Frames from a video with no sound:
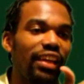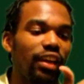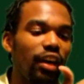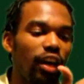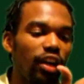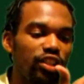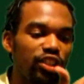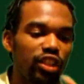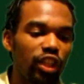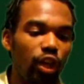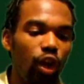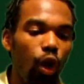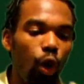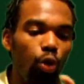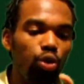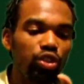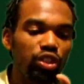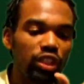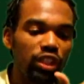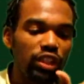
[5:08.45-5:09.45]

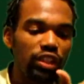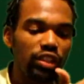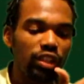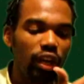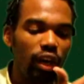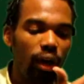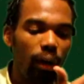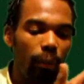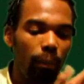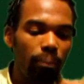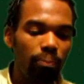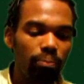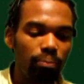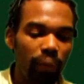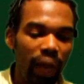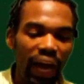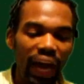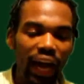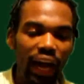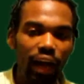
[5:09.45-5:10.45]
Shirahoshi's
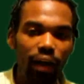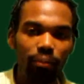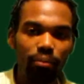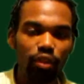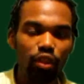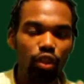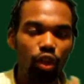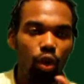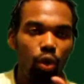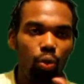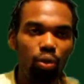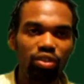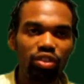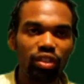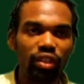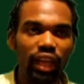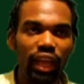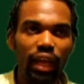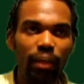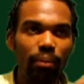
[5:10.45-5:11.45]
mom, you know, what's her
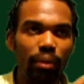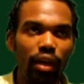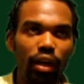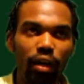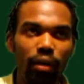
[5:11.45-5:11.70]
name?